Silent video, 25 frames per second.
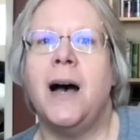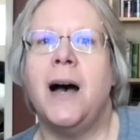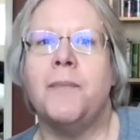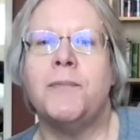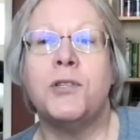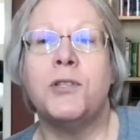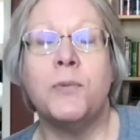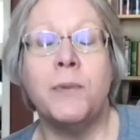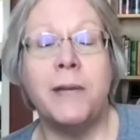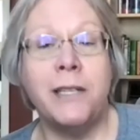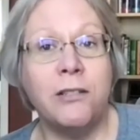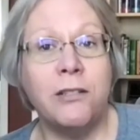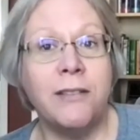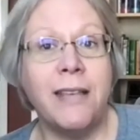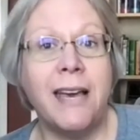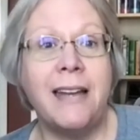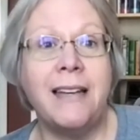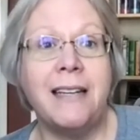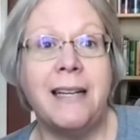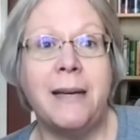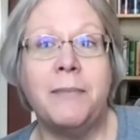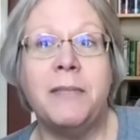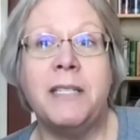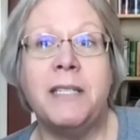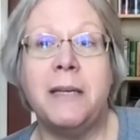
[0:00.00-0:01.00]
So we do that
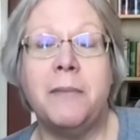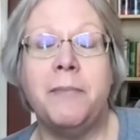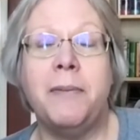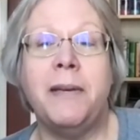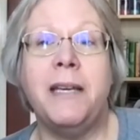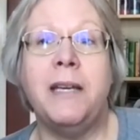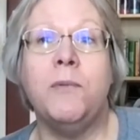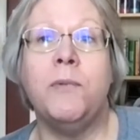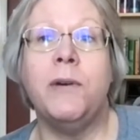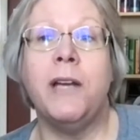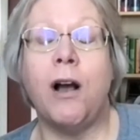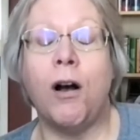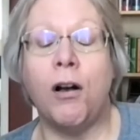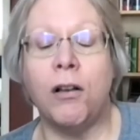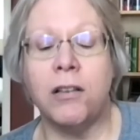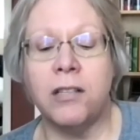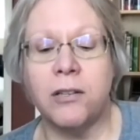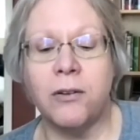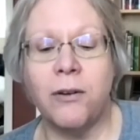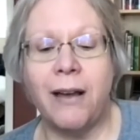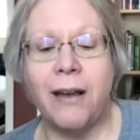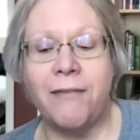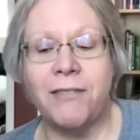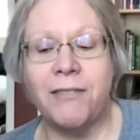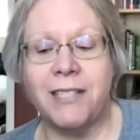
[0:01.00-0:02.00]
in MCB. We
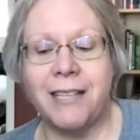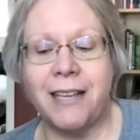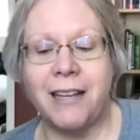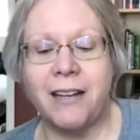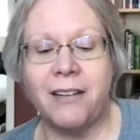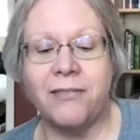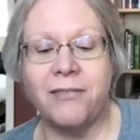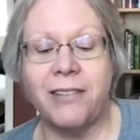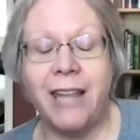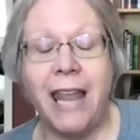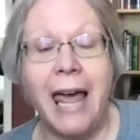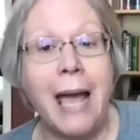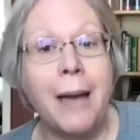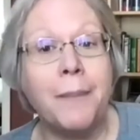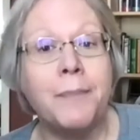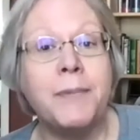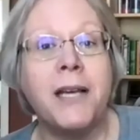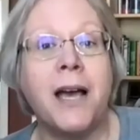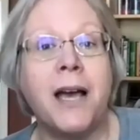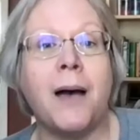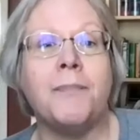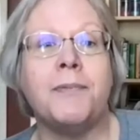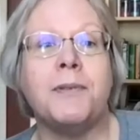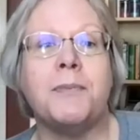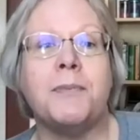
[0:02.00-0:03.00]
also have a set of
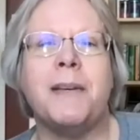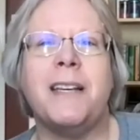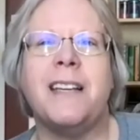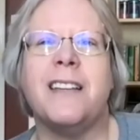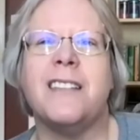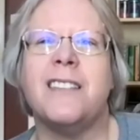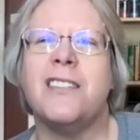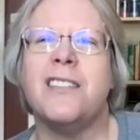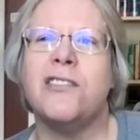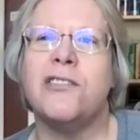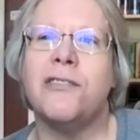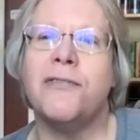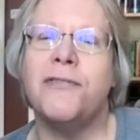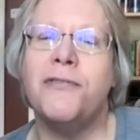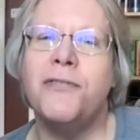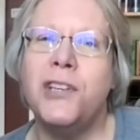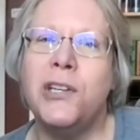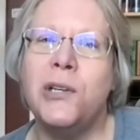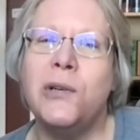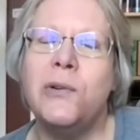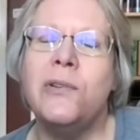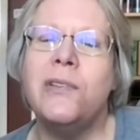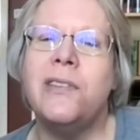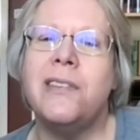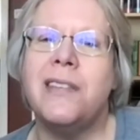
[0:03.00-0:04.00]
laptops because there's a
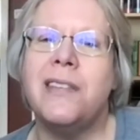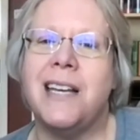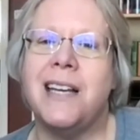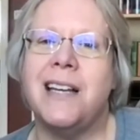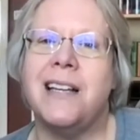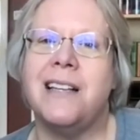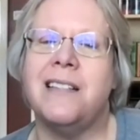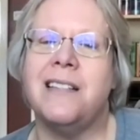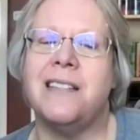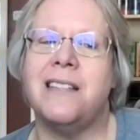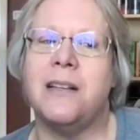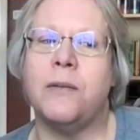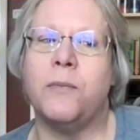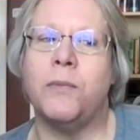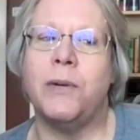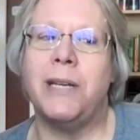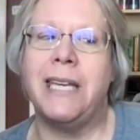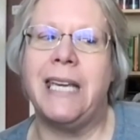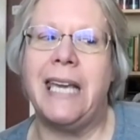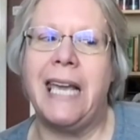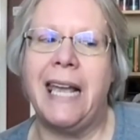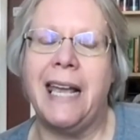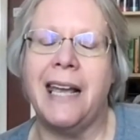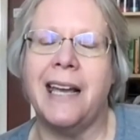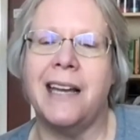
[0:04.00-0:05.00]
few things that we
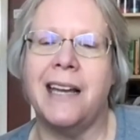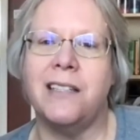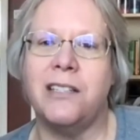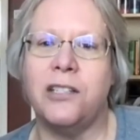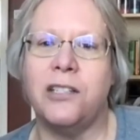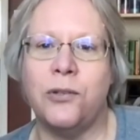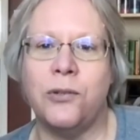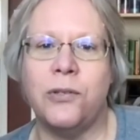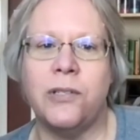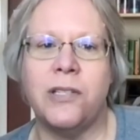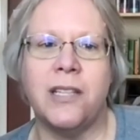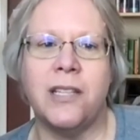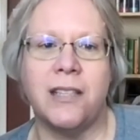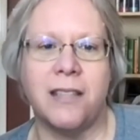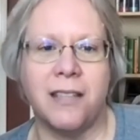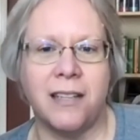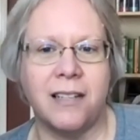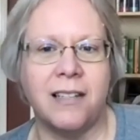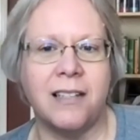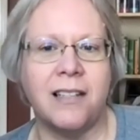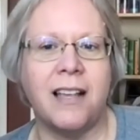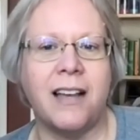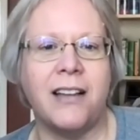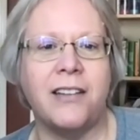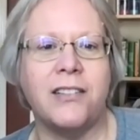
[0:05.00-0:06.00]
can't use the thin
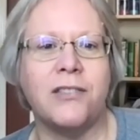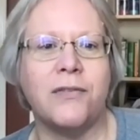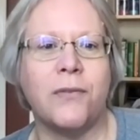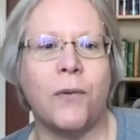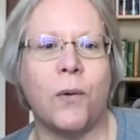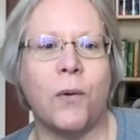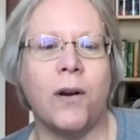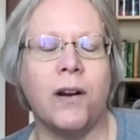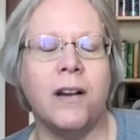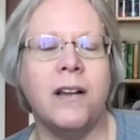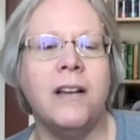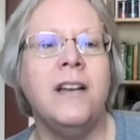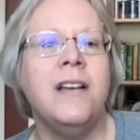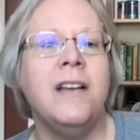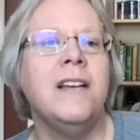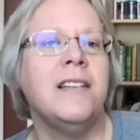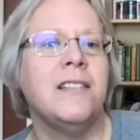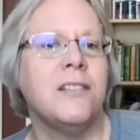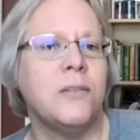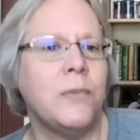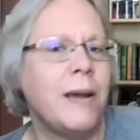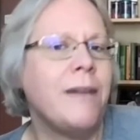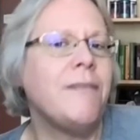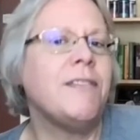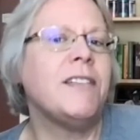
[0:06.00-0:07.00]
clients for.
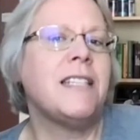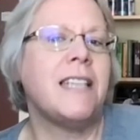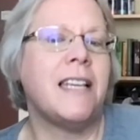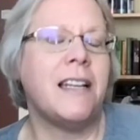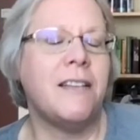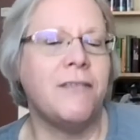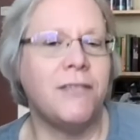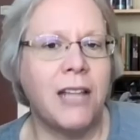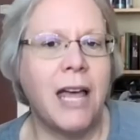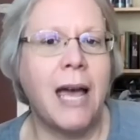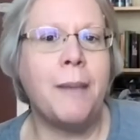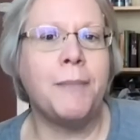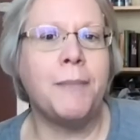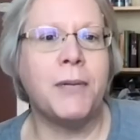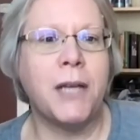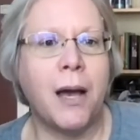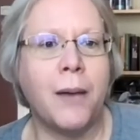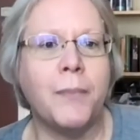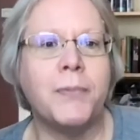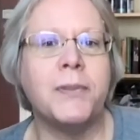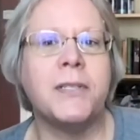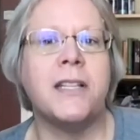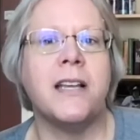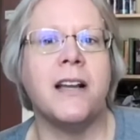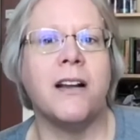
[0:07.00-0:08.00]
So we have a set of
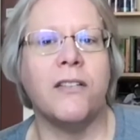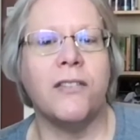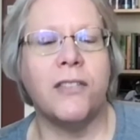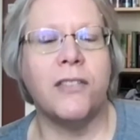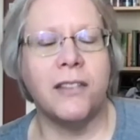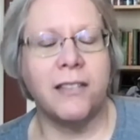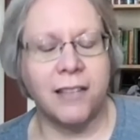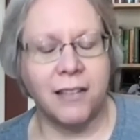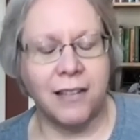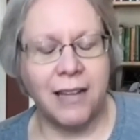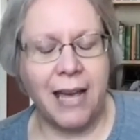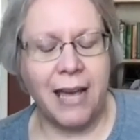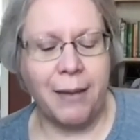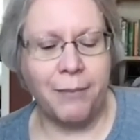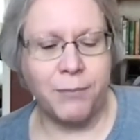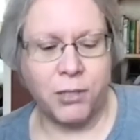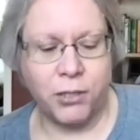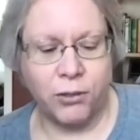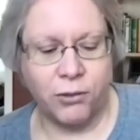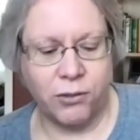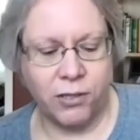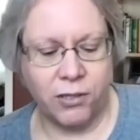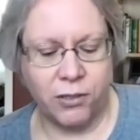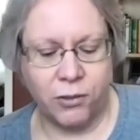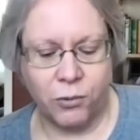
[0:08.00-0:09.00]
laptops there that the labs
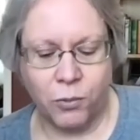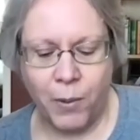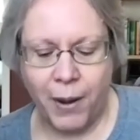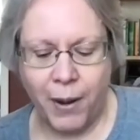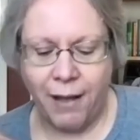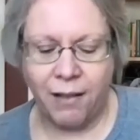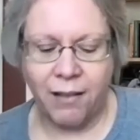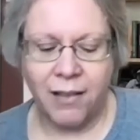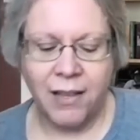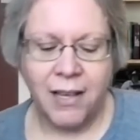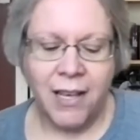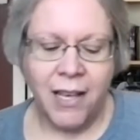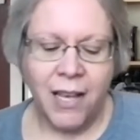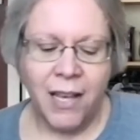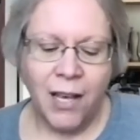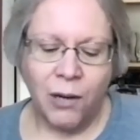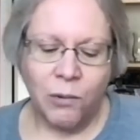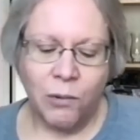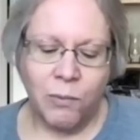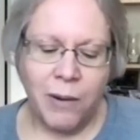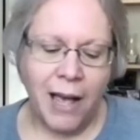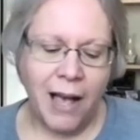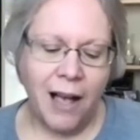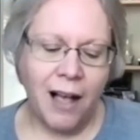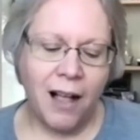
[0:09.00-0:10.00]
use as well.
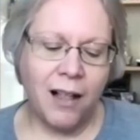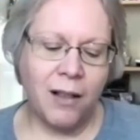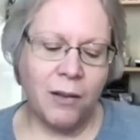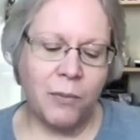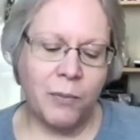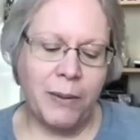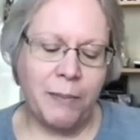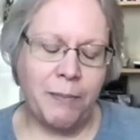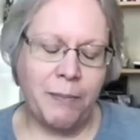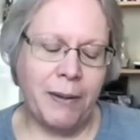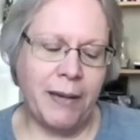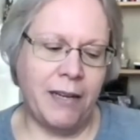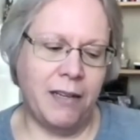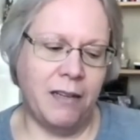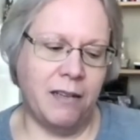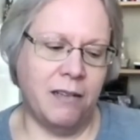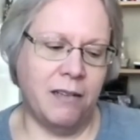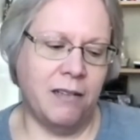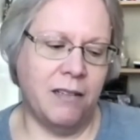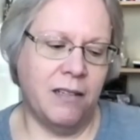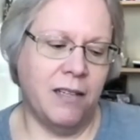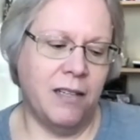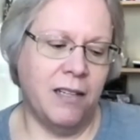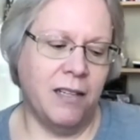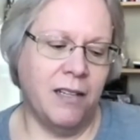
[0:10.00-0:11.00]
Well, we've been
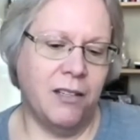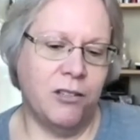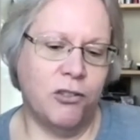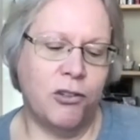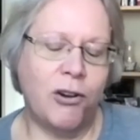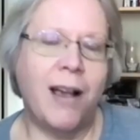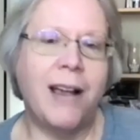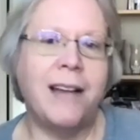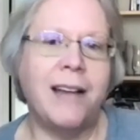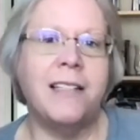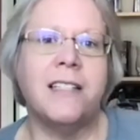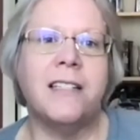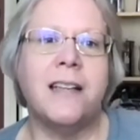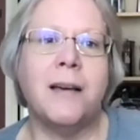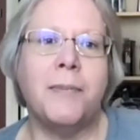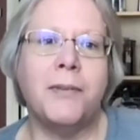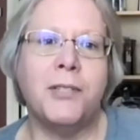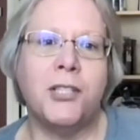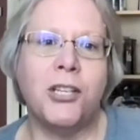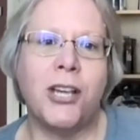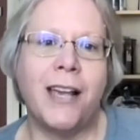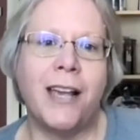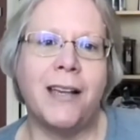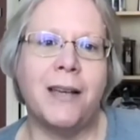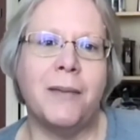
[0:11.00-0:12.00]
trying to double
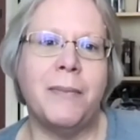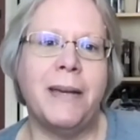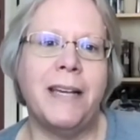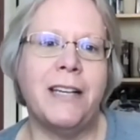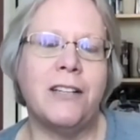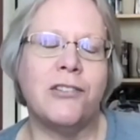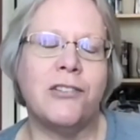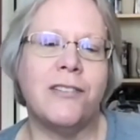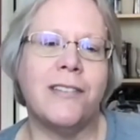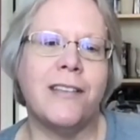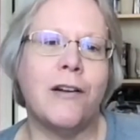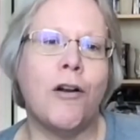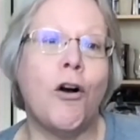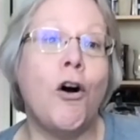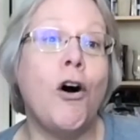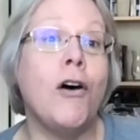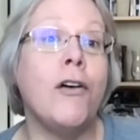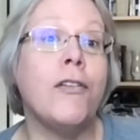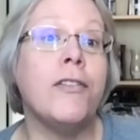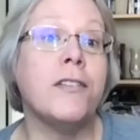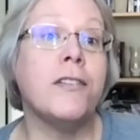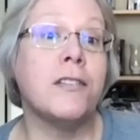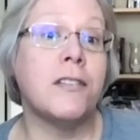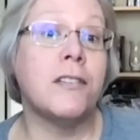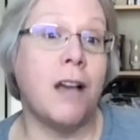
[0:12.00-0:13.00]
check and make sure that all
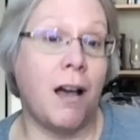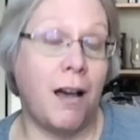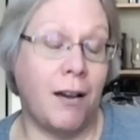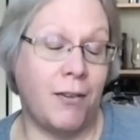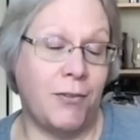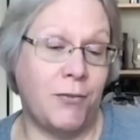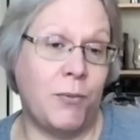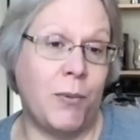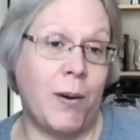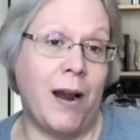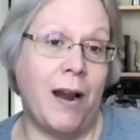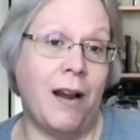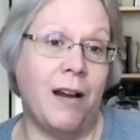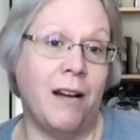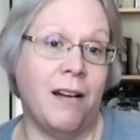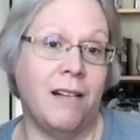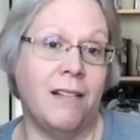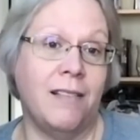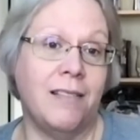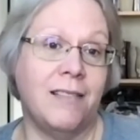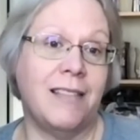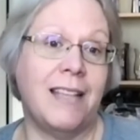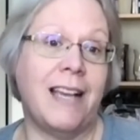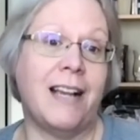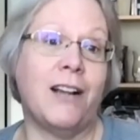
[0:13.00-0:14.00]
the software
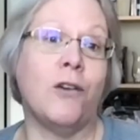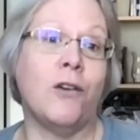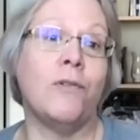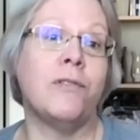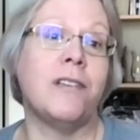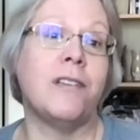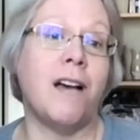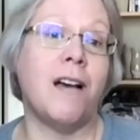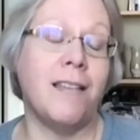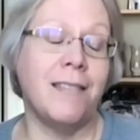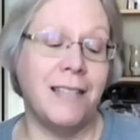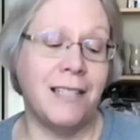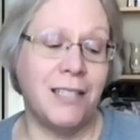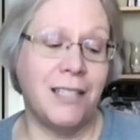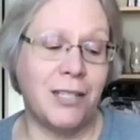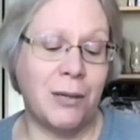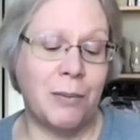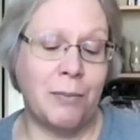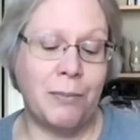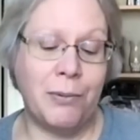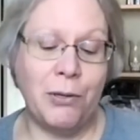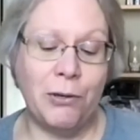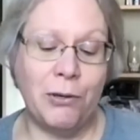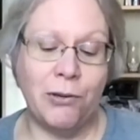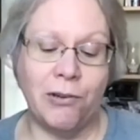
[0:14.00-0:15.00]
that goes on these
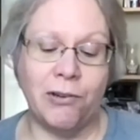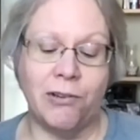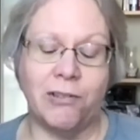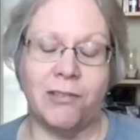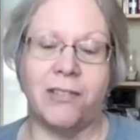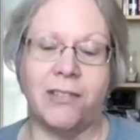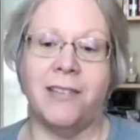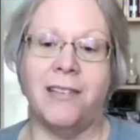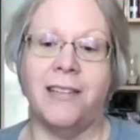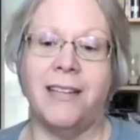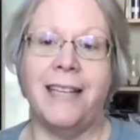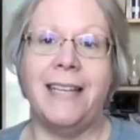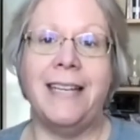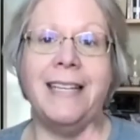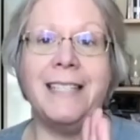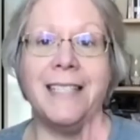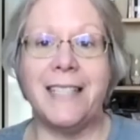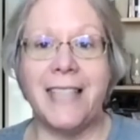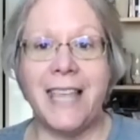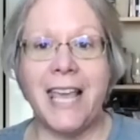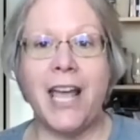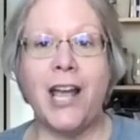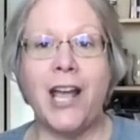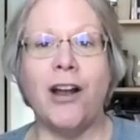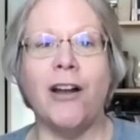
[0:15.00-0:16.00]
computers is
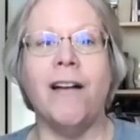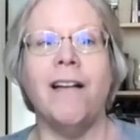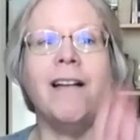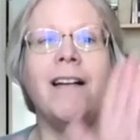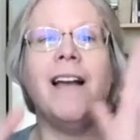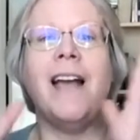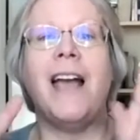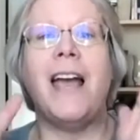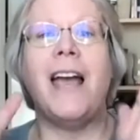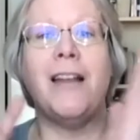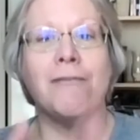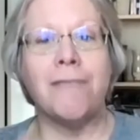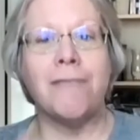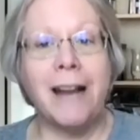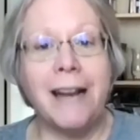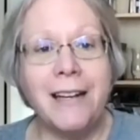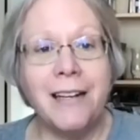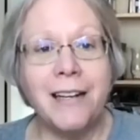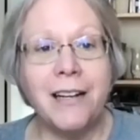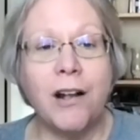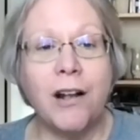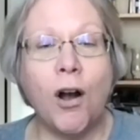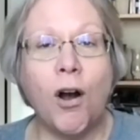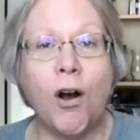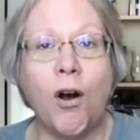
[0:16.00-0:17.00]
there and ready
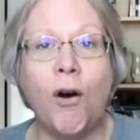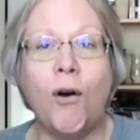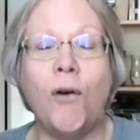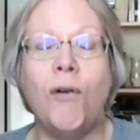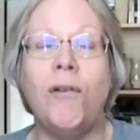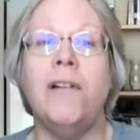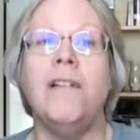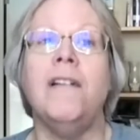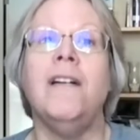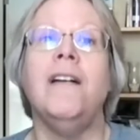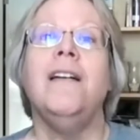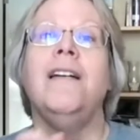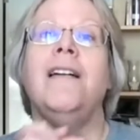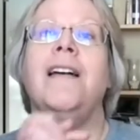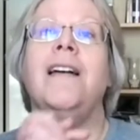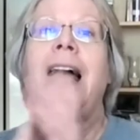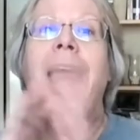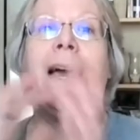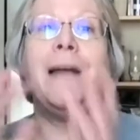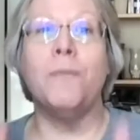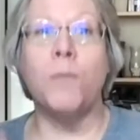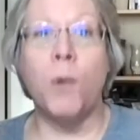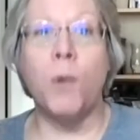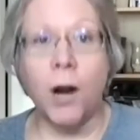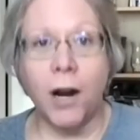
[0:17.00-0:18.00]
to go
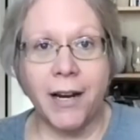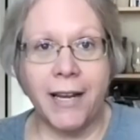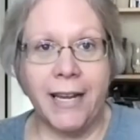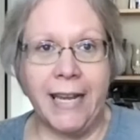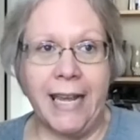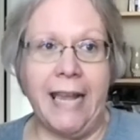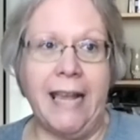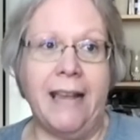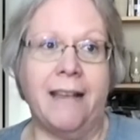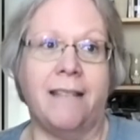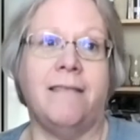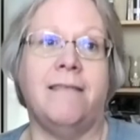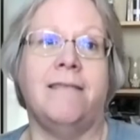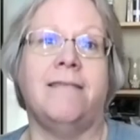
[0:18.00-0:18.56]
and working.